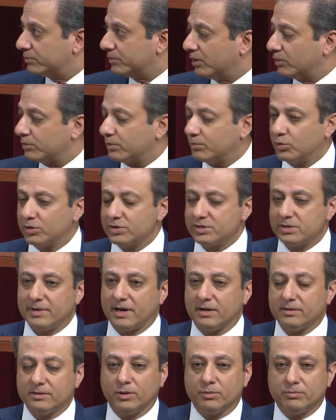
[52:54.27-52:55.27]
you know, reports
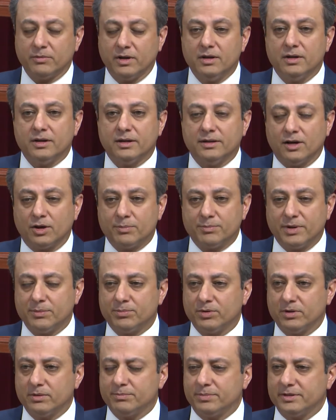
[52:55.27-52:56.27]
about, you know, young
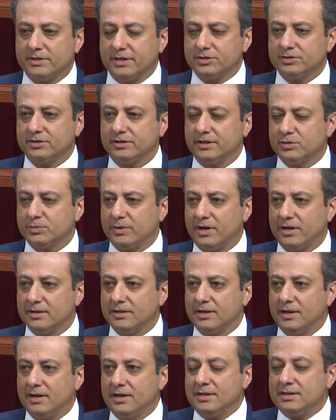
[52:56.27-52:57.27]
people potentially as
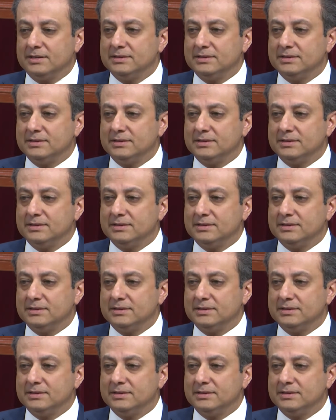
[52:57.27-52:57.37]
well.